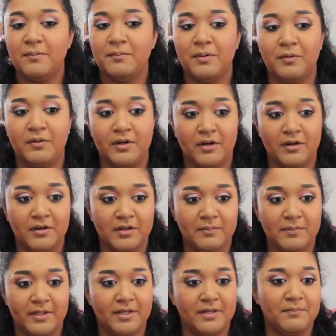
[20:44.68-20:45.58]
But we are
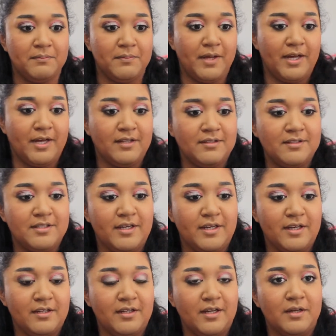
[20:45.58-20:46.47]
going to make it matte,
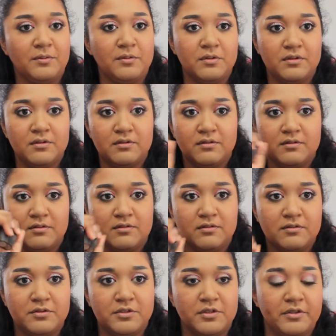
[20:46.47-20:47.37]
and I will
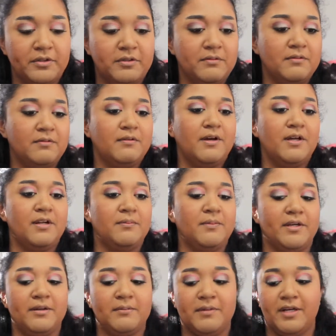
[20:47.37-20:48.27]
show you how to
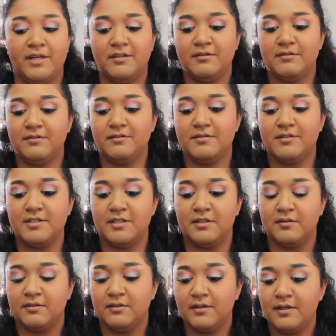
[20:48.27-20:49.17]
make it matte.
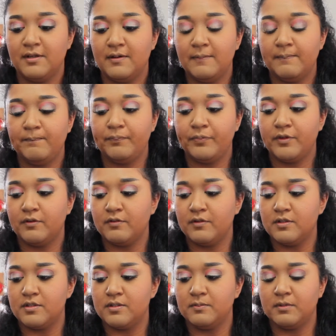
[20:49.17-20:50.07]
So
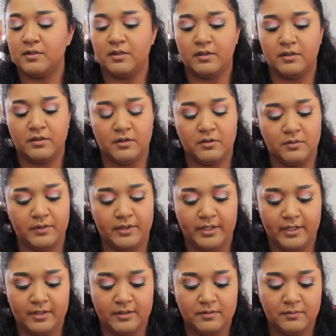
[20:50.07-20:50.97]
first I'm going to go
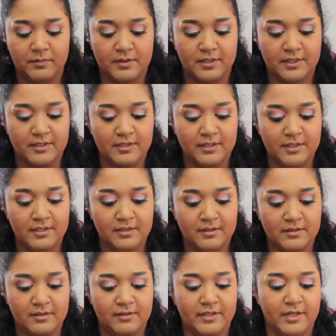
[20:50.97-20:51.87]
in with, I think,
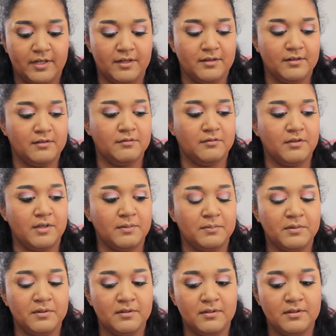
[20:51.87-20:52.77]
yeah,
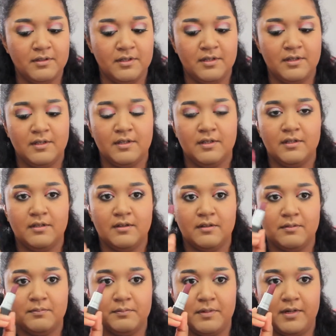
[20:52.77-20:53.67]
Rebel
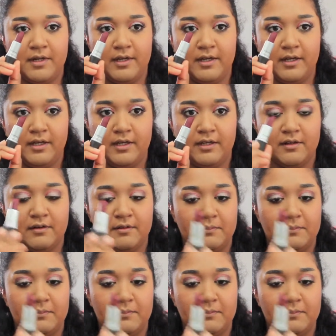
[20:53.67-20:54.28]
by